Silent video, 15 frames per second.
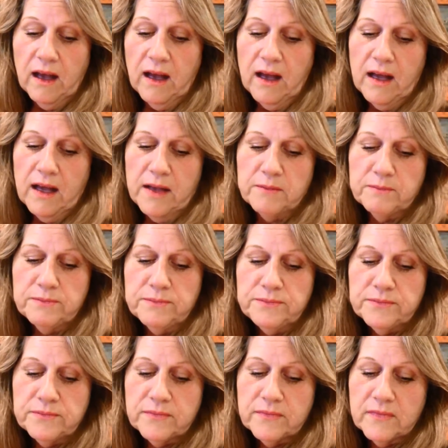Um,
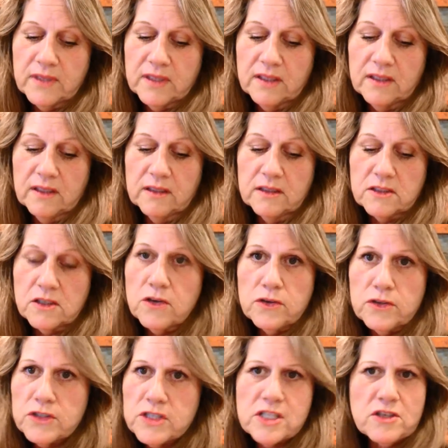so
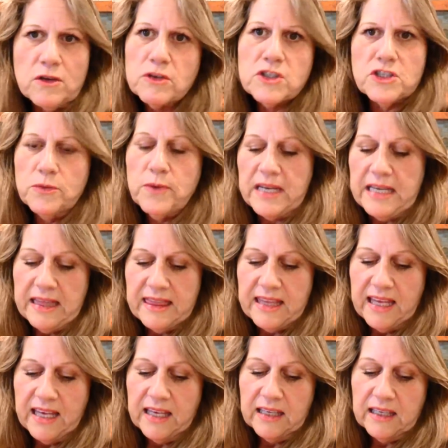you just don't do
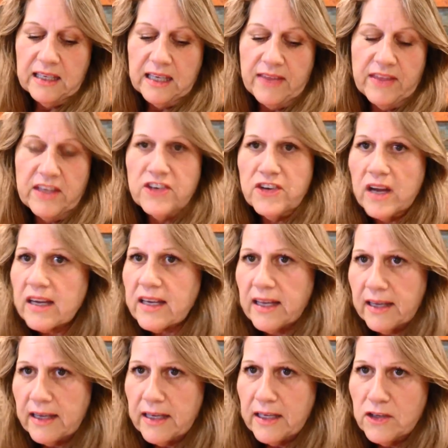anything, and then you're not
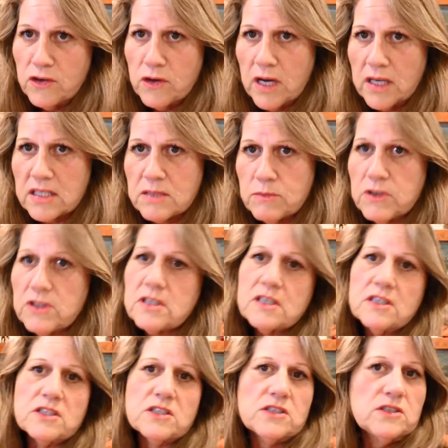getting any new customers
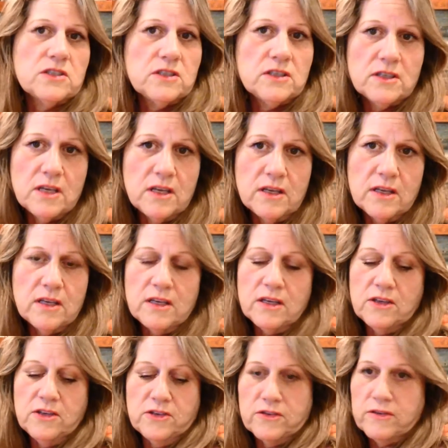because
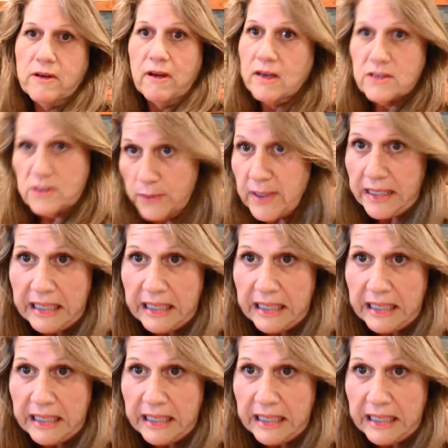you're not doing